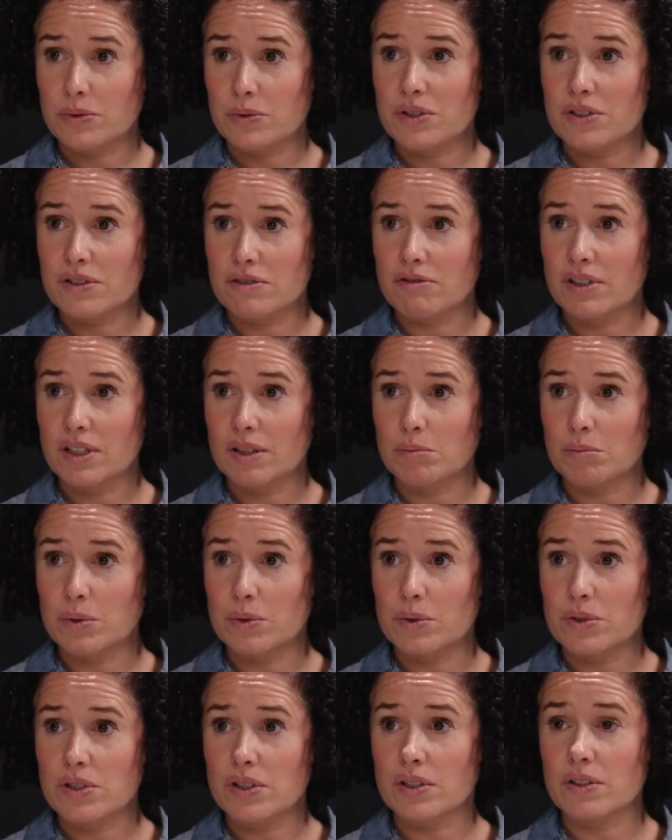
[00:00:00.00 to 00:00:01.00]
which is really
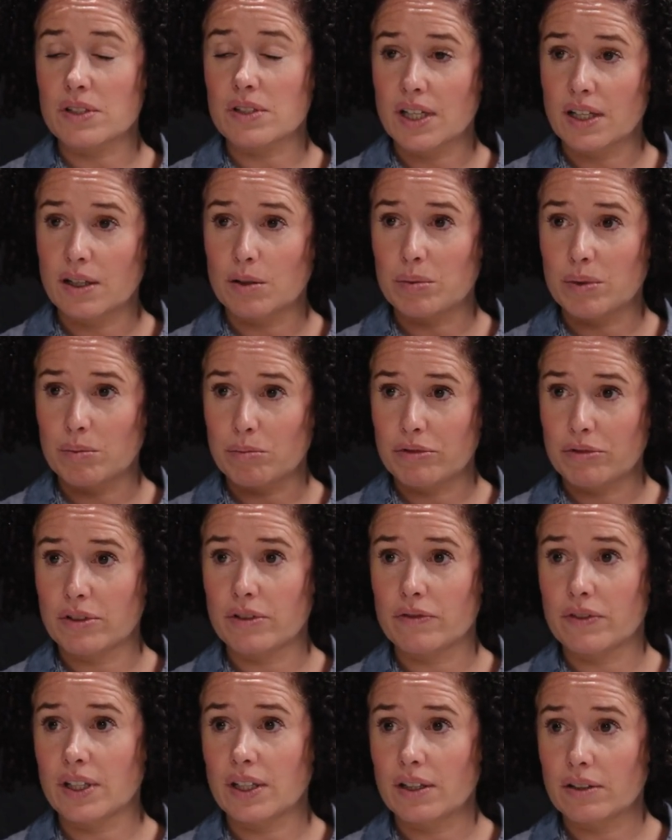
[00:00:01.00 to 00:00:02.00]
important to help
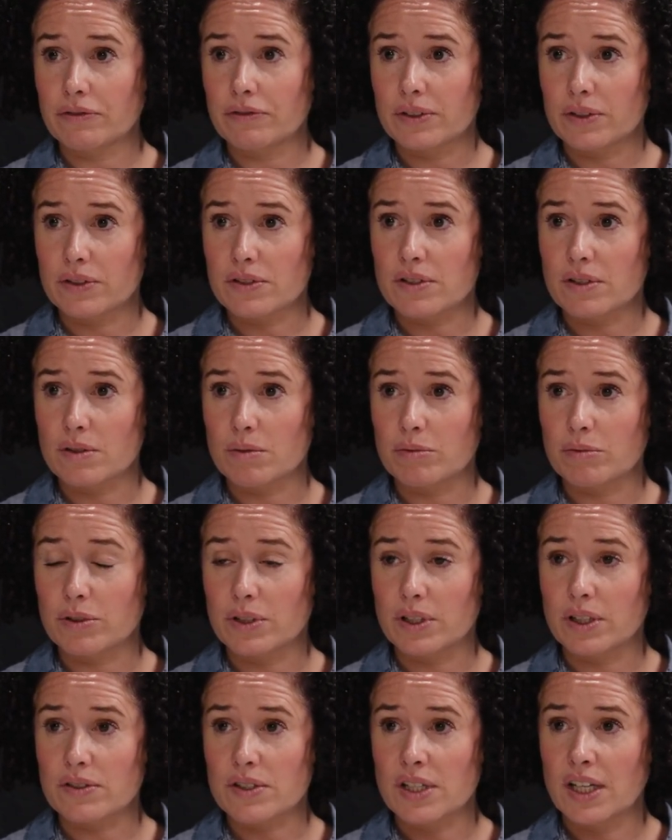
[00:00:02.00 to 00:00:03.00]
improve the healthfulness of the
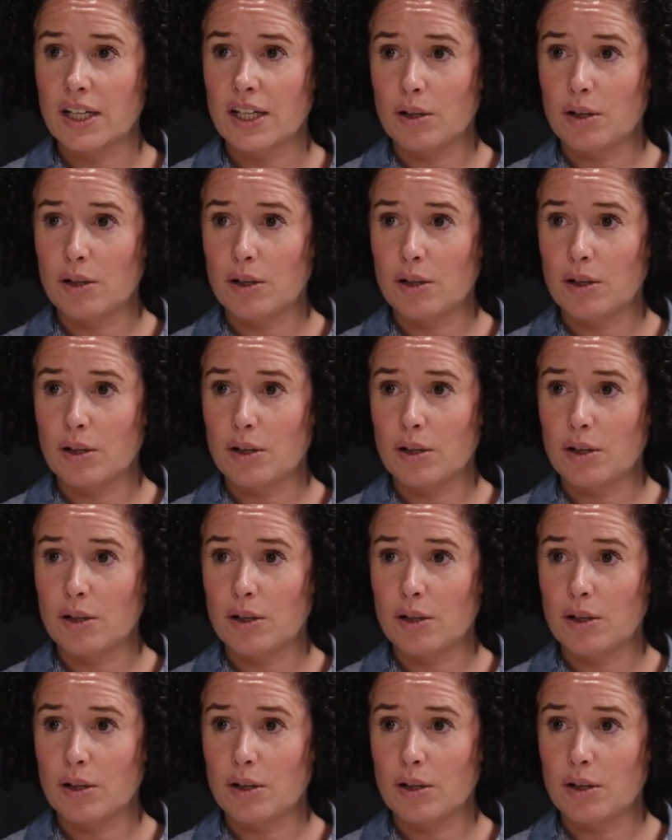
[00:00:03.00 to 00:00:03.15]
products,